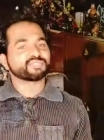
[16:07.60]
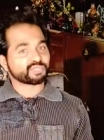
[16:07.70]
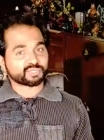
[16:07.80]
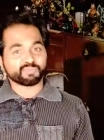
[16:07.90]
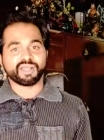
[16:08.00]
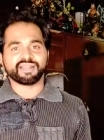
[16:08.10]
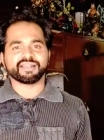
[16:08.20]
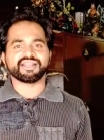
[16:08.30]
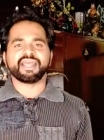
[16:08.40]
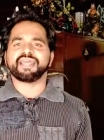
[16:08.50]
So smile.
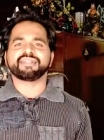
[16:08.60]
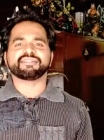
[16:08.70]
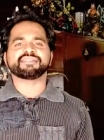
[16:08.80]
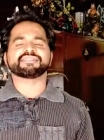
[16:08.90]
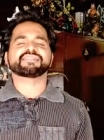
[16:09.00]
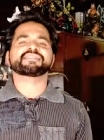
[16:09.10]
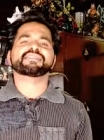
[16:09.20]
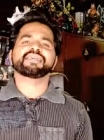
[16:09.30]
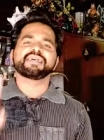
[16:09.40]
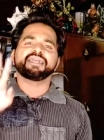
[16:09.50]
And this
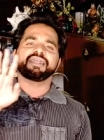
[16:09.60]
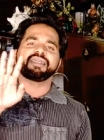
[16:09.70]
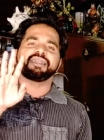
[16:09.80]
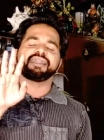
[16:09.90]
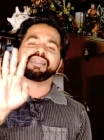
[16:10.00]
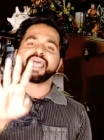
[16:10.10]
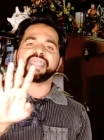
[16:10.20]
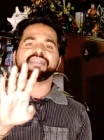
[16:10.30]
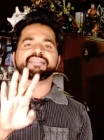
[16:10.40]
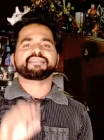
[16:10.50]
is
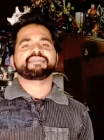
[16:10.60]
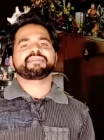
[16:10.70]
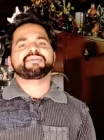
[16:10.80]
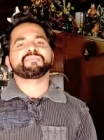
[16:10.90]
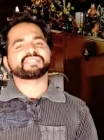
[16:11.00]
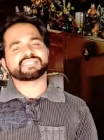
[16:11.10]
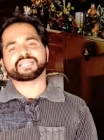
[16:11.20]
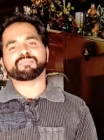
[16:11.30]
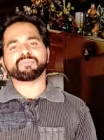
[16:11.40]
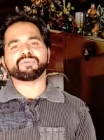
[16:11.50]
9th
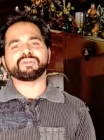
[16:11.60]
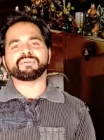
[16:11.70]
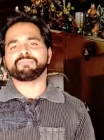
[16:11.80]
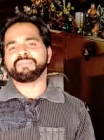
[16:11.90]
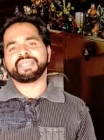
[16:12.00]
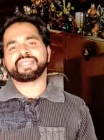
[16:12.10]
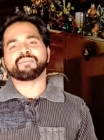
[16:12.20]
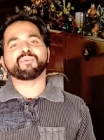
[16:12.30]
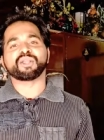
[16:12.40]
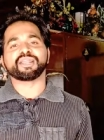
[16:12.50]
mistake people make
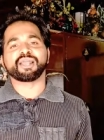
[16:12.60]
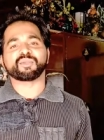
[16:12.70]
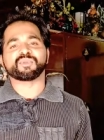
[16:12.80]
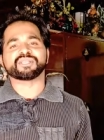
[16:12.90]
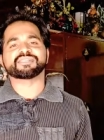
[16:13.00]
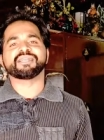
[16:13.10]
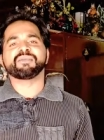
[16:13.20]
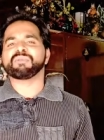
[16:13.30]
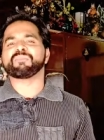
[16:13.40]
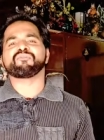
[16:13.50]
in body language.
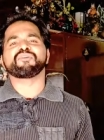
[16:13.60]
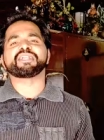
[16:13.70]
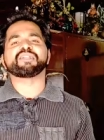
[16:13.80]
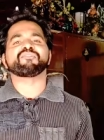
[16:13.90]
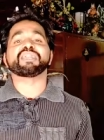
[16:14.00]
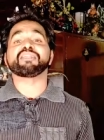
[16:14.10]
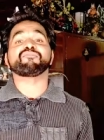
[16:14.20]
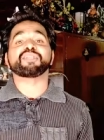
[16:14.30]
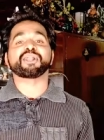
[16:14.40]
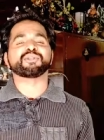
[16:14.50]
People find it very
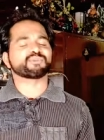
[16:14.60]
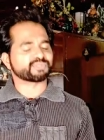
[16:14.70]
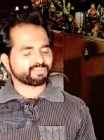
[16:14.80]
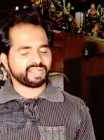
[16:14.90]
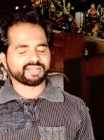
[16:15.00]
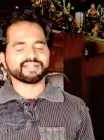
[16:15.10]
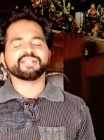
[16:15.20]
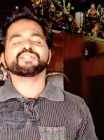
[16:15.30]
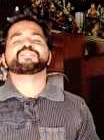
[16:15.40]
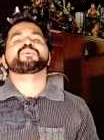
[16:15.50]
difficult to smile.
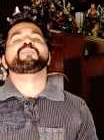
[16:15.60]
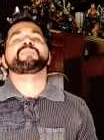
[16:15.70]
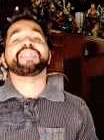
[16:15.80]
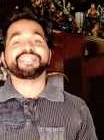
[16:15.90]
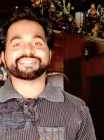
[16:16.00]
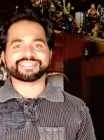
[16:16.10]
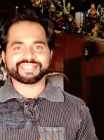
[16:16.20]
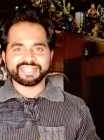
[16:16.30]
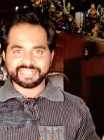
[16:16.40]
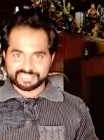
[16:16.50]
So please
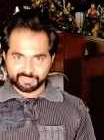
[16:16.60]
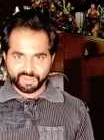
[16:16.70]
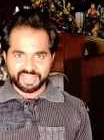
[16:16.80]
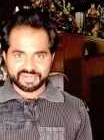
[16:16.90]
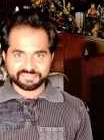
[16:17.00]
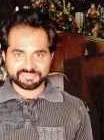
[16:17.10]
smile.